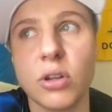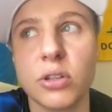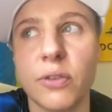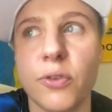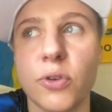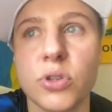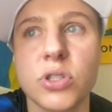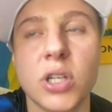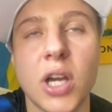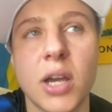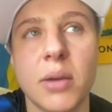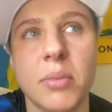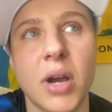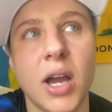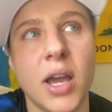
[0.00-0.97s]
Not the first
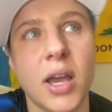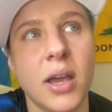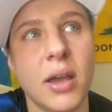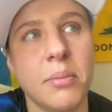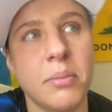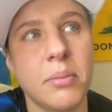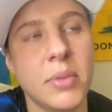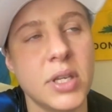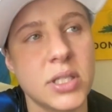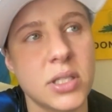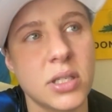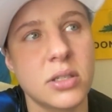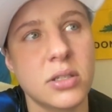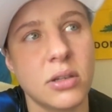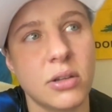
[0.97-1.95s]
time. I missed
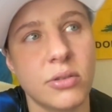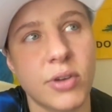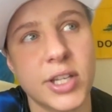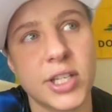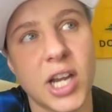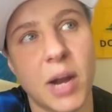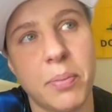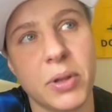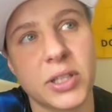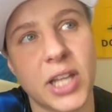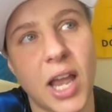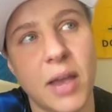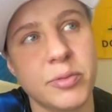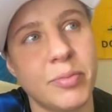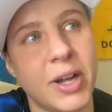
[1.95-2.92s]
already a couple
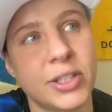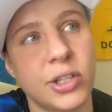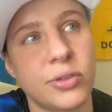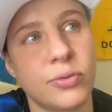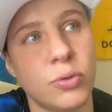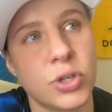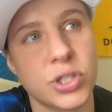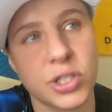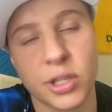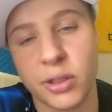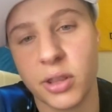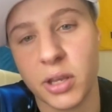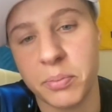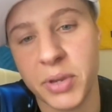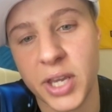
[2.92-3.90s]
times, but it was
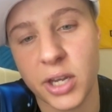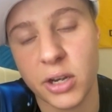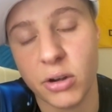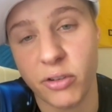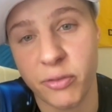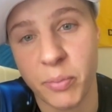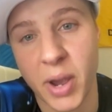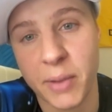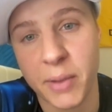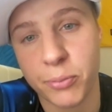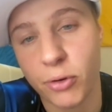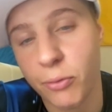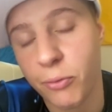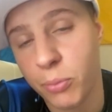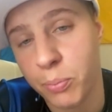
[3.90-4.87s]
in the beginning of my
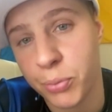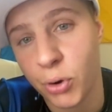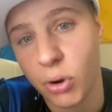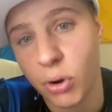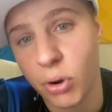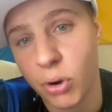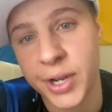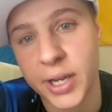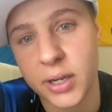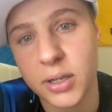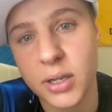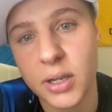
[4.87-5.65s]
pro career.